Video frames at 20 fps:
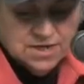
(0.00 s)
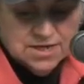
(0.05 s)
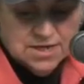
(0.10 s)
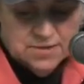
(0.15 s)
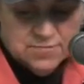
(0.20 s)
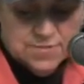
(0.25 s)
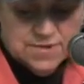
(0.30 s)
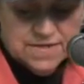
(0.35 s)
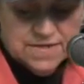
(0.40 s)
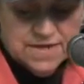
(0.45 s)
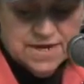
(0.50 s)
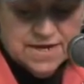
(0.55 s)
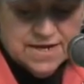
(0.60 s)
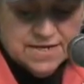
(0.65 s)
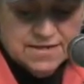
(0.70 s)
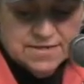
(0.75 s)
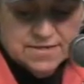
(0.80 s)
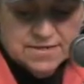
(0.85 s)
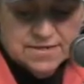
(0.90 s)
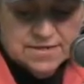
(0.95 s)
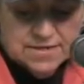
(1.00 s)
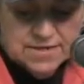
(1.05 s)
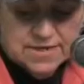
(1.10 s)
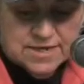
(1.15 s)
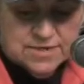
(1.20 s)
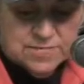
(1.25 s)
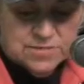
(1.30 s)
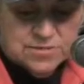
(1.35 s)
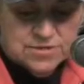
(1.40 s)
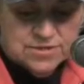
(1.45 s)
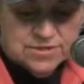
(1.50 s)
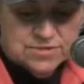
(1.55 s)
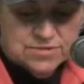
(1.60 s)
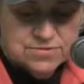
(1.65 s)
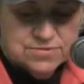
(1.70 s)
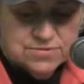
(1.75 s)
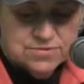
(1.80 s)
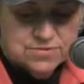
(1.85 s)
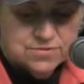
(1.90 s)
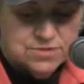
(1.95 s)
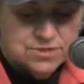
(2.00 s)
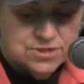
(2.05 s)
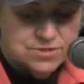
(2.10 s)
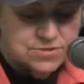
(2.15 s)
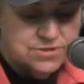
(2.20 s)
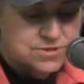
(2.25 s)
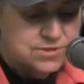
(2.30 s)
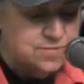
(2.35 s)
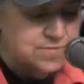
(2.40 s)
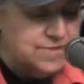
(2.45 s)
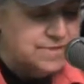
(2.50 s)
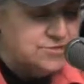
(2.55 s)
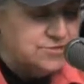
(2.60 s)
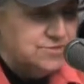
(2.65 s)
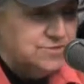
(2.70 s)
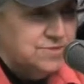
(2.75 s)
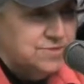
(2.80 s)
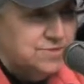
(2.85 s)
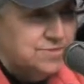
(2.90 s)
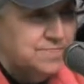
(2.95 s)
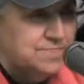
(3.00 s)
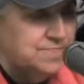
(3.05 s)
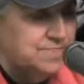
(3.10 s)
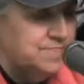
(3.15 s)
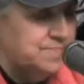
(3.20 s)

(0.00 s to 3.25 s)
And with that, I'm going to show you some pictures.